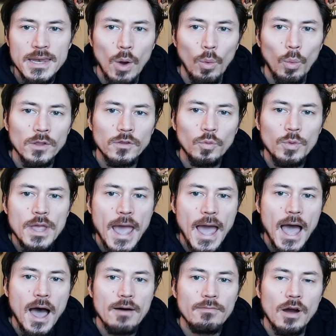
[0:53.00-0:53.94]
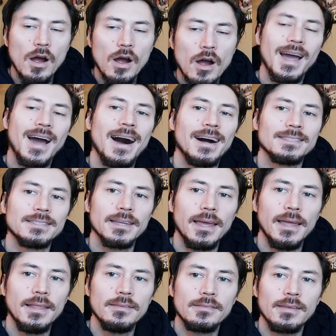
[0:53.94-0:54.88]
Now, once we have our
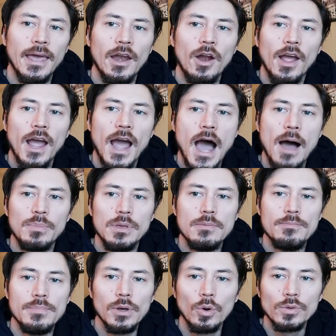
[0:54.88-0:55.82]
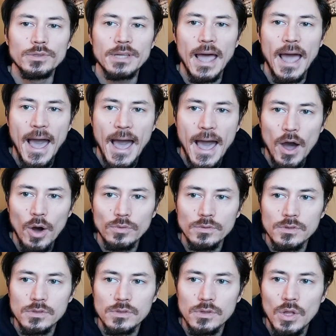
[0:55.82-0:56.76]
content and our copy built
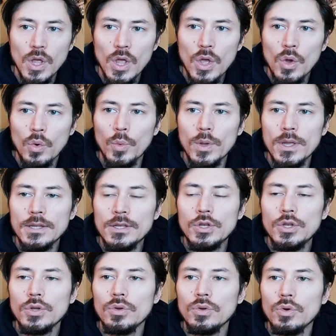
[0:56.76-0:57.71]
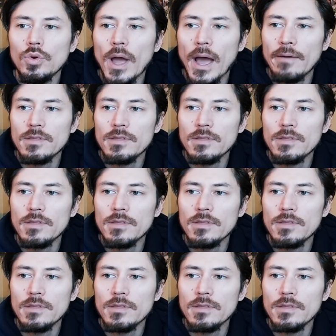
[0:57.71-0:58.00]
out, we do have